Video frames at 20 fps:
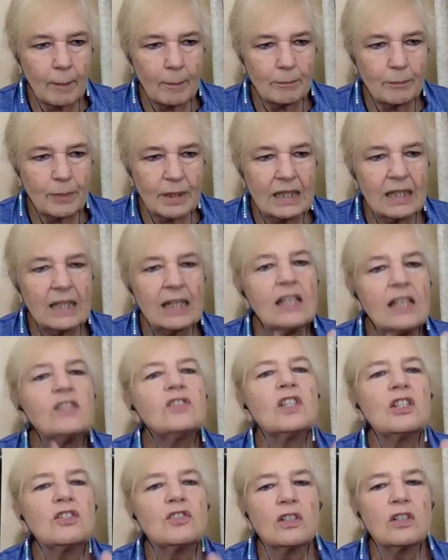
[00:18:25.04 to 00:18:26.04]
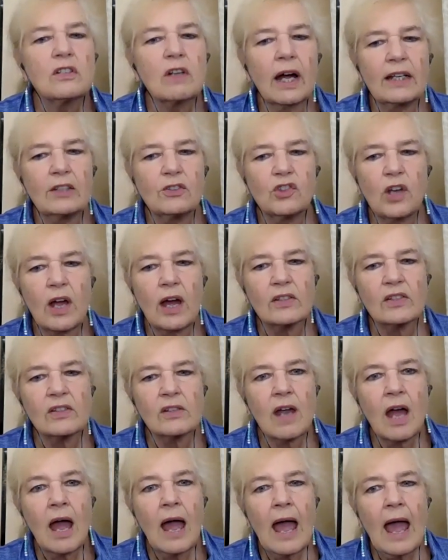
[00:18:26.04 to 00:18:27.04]
be easy to digest.
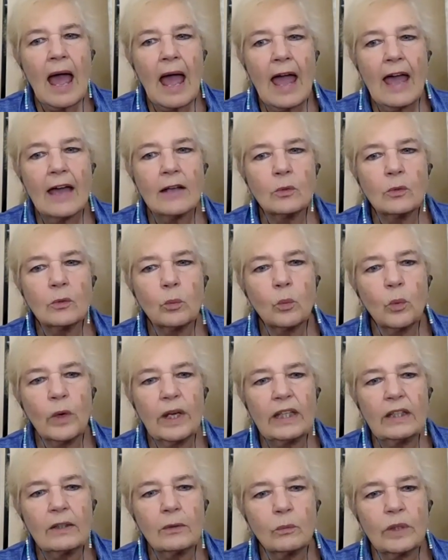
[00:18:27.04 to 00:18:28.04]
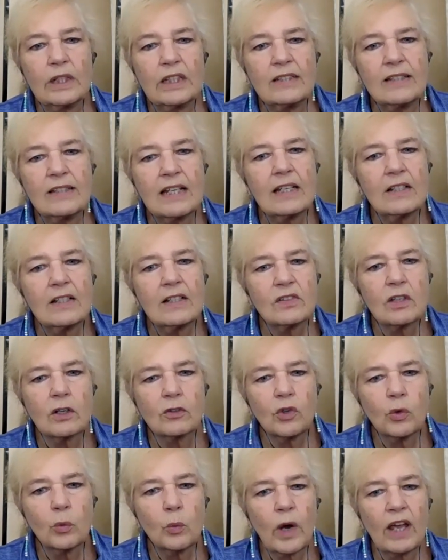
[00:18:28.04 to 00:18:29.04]
And we we did it in
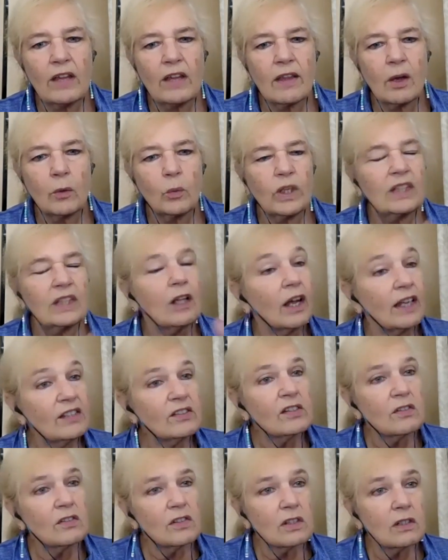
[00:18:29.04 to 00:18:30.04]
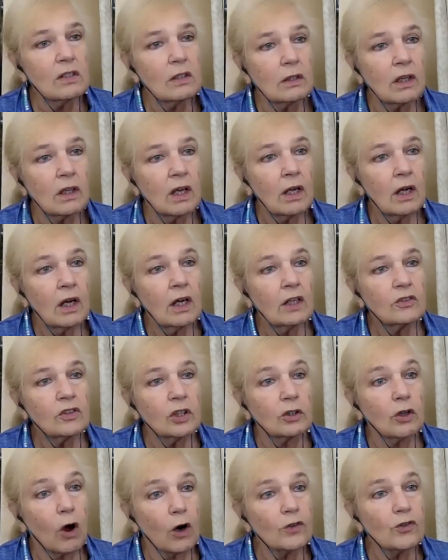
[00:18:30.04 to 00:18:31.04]
such a way that we license it to
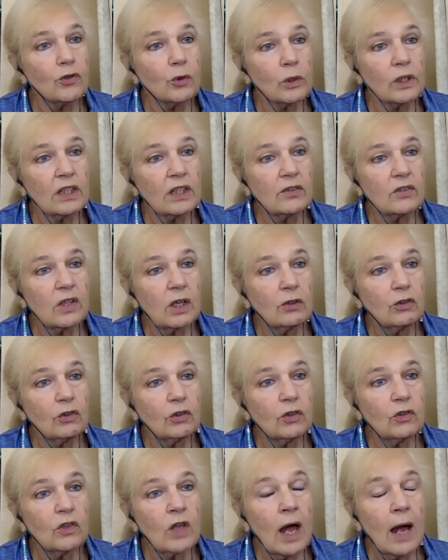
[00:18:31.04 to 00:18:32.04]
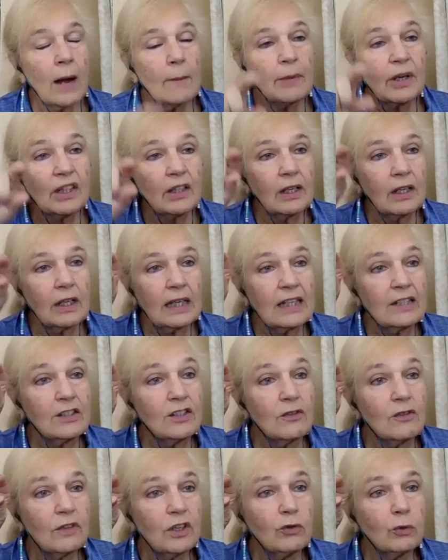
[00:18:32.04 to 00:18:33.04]
large organizations, but
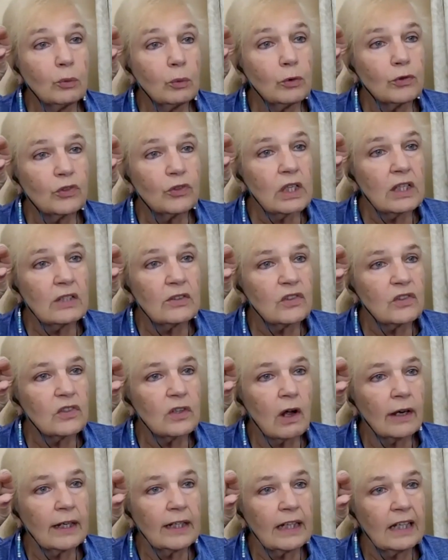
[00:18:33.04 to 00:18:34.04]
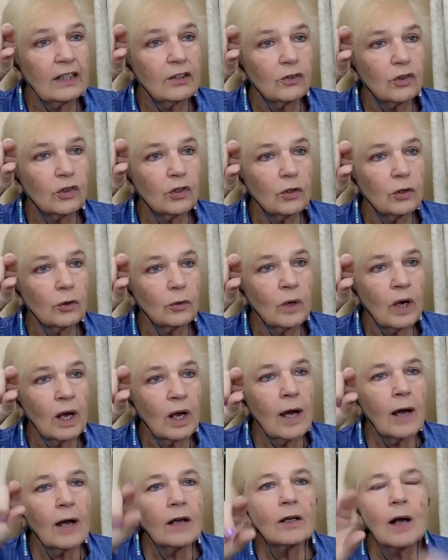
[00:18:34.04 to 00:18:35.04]
individuals can sign into
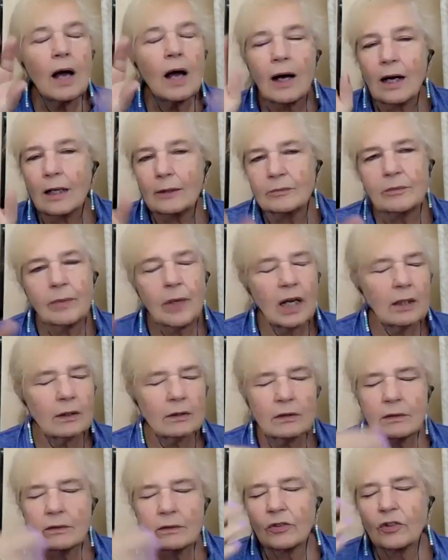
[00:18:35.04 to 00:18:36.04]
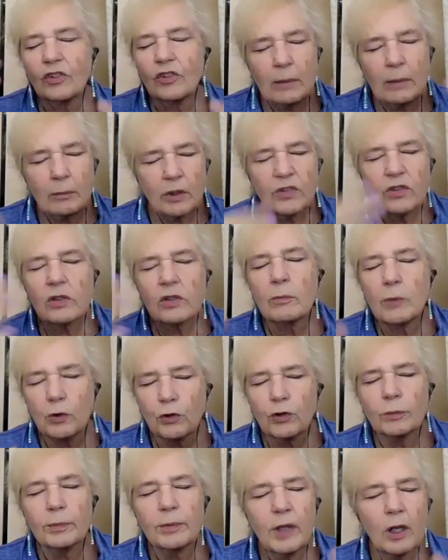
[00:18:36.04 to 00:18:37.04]
uh, a Uh, shameless
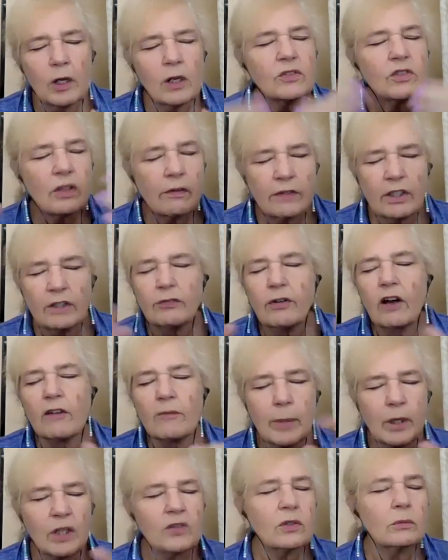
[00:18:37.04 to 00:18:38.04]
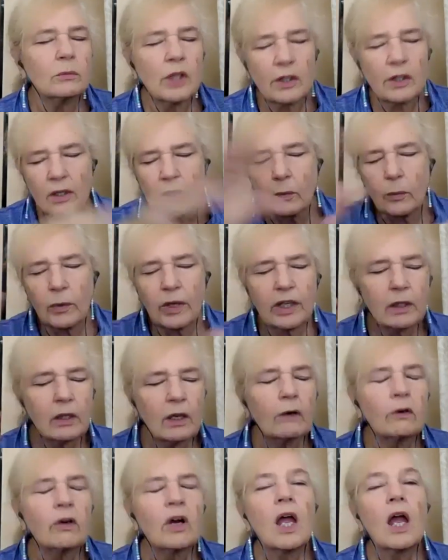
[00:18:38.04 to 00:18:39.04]
commercial plug, 75 bucks a month and away you go